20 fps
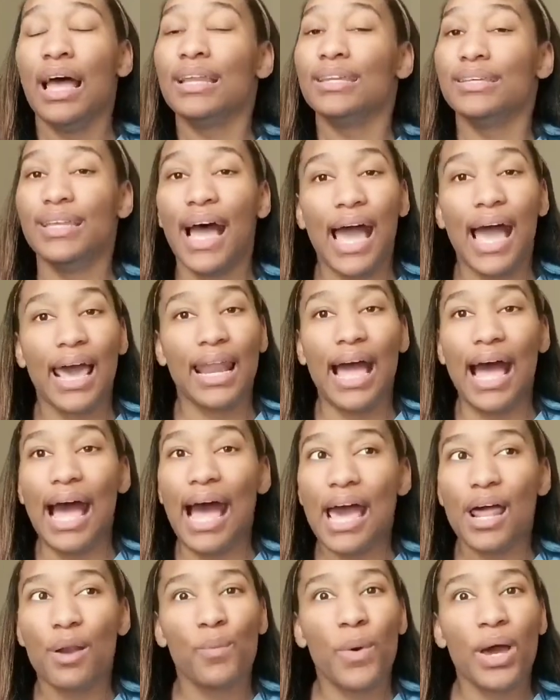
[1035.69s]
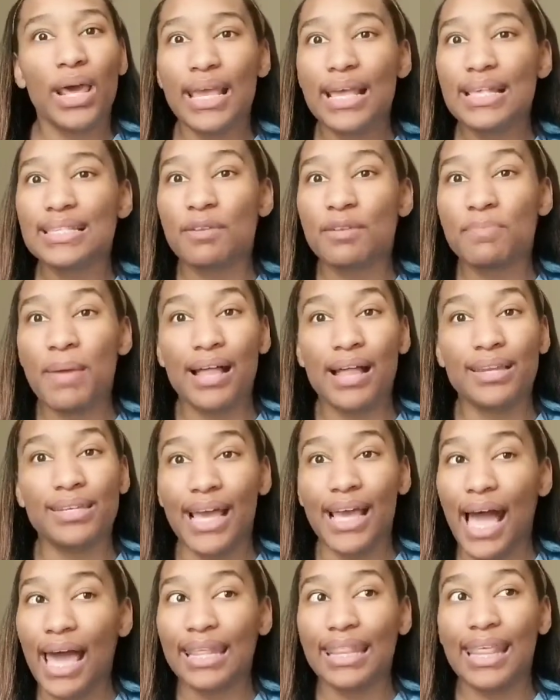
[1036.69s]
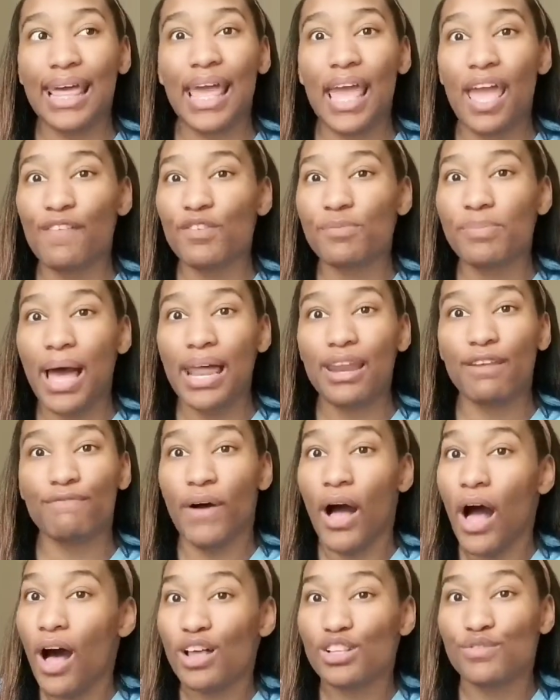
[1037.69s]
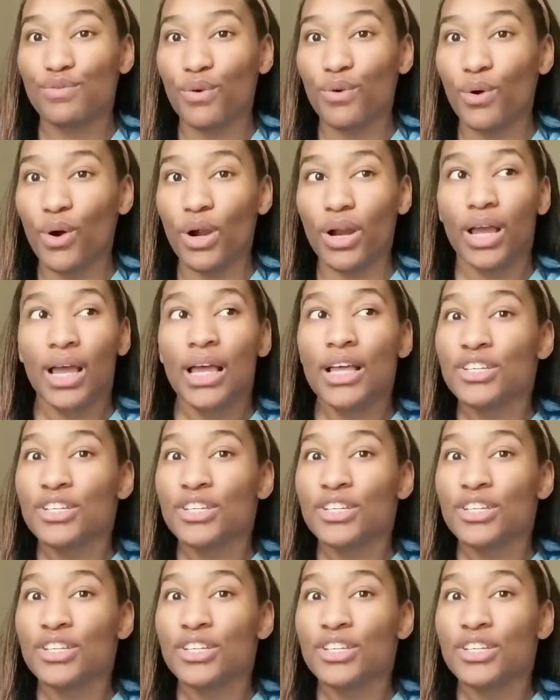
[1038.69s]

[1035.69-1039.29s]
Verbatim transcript: Donna, I, what is it about Donna that everybody falls for?